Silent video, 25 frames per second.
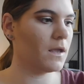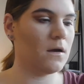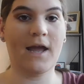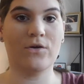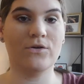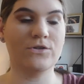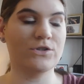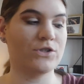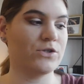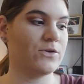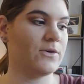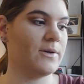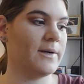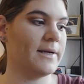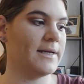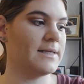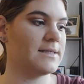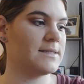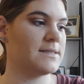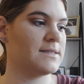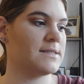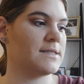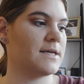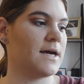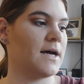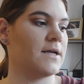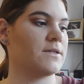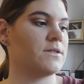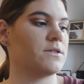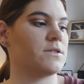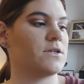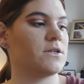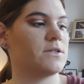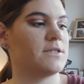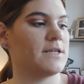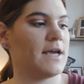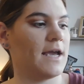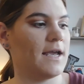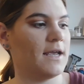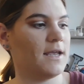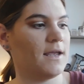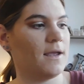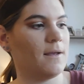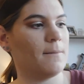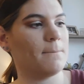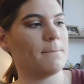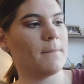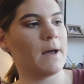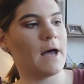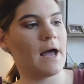Contour is done, so
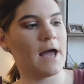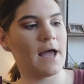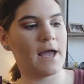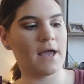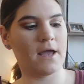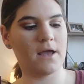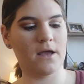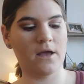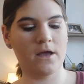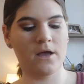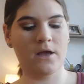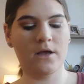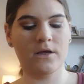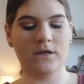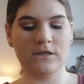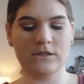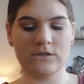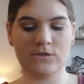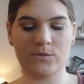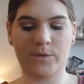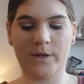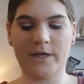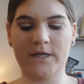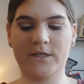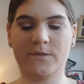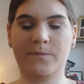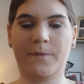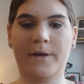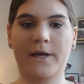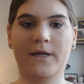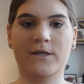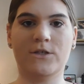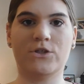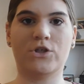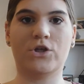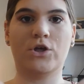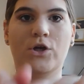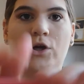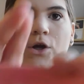taking my Sweet Peach